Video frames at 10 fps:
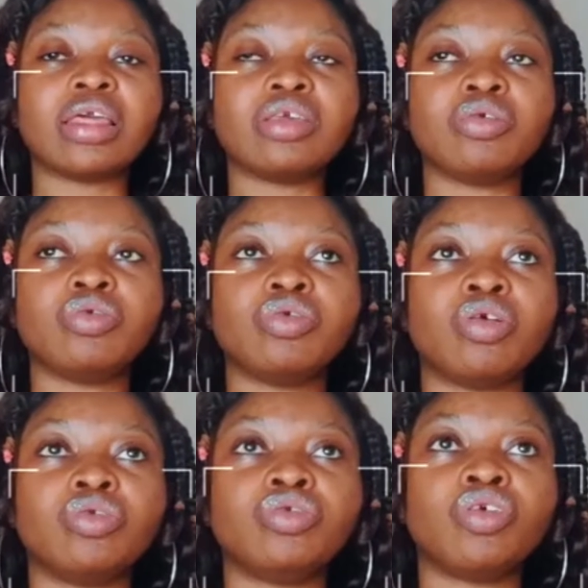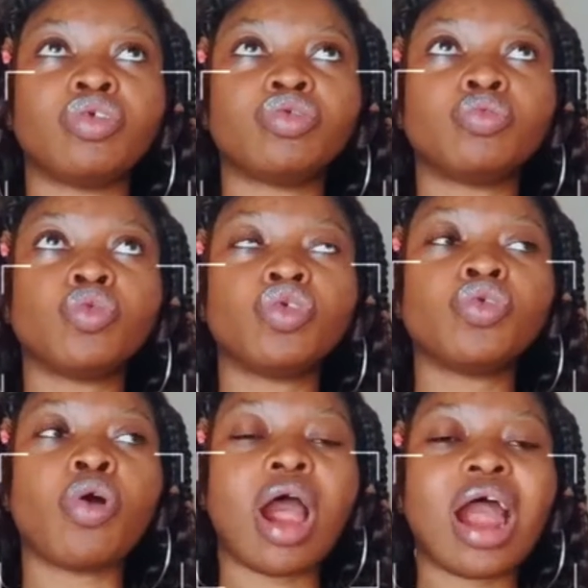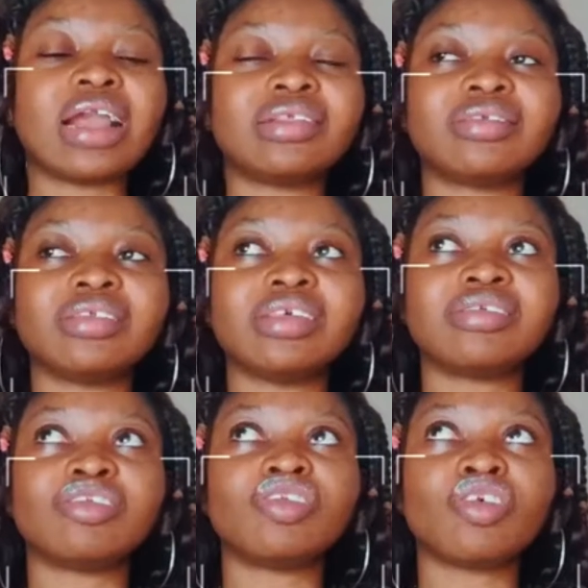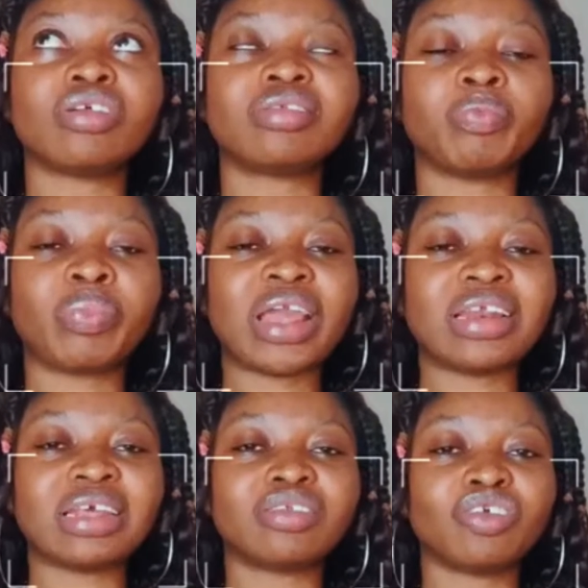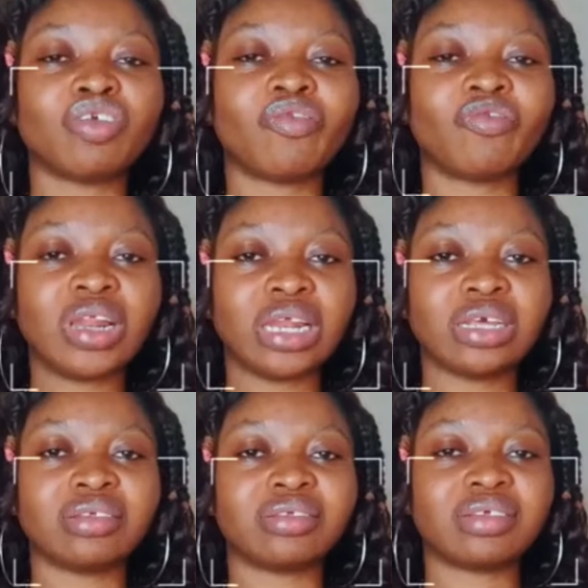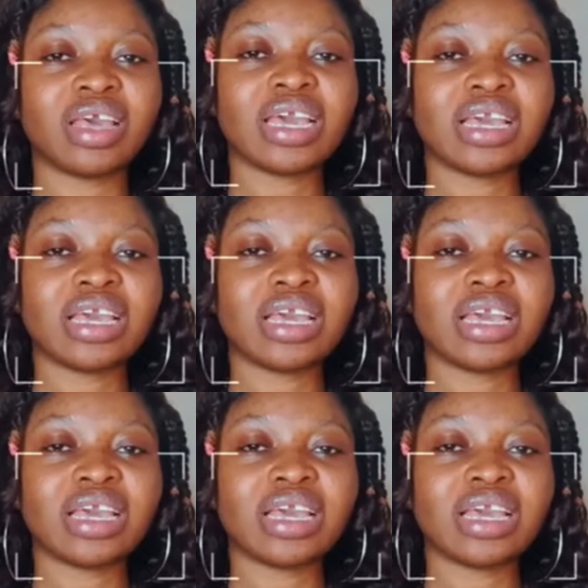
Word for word: your your who you are it's is not dependent on your feelings